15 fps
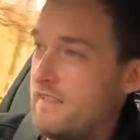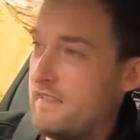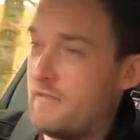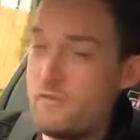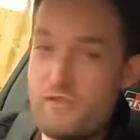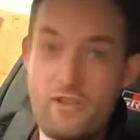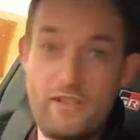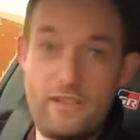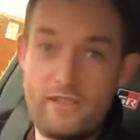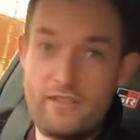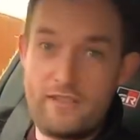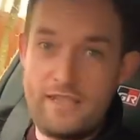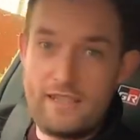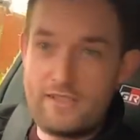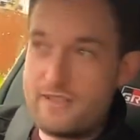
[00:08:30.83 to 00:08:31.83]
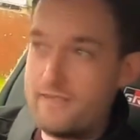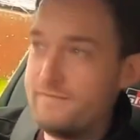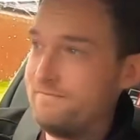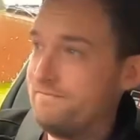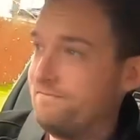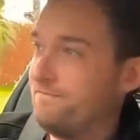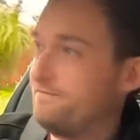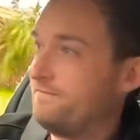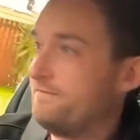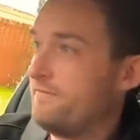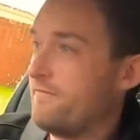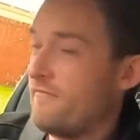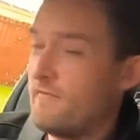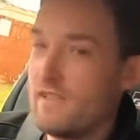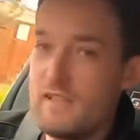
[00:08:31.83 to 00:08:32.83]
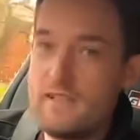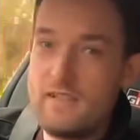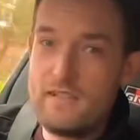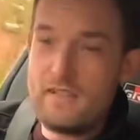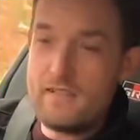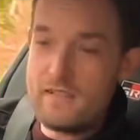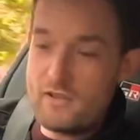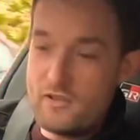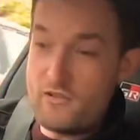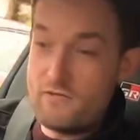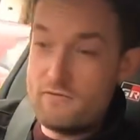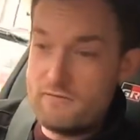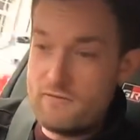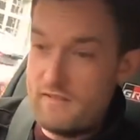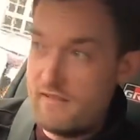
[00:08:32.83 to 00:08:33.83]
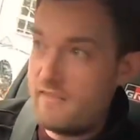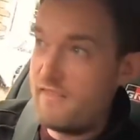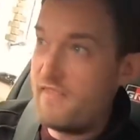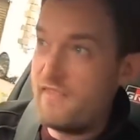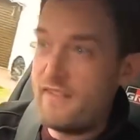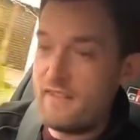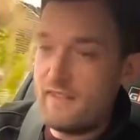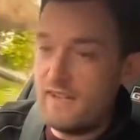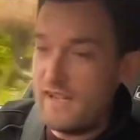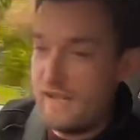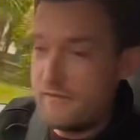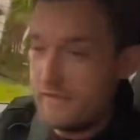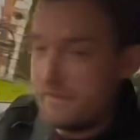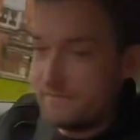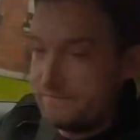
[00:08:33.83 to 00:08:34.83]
I was certainly not let down. So there you have it.